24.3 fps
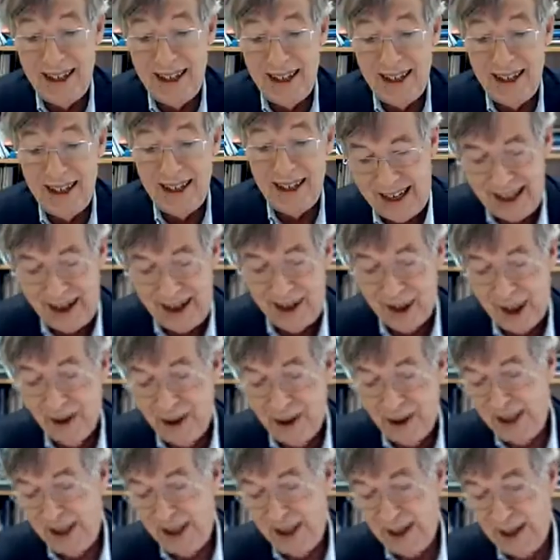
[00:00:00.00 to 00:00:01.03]
although
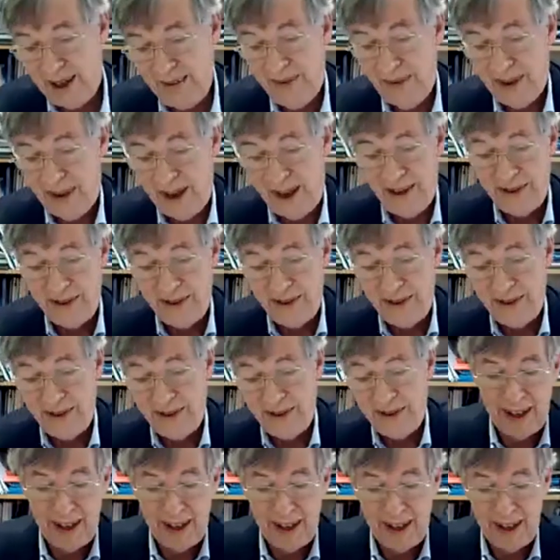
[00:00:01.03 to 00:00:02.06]
the
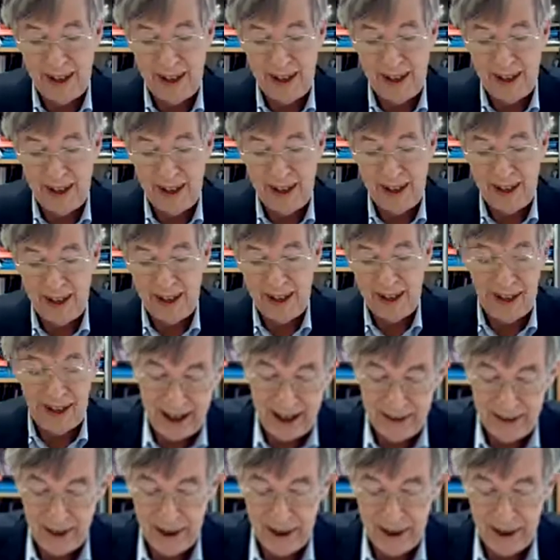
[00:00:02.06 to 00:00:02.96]
on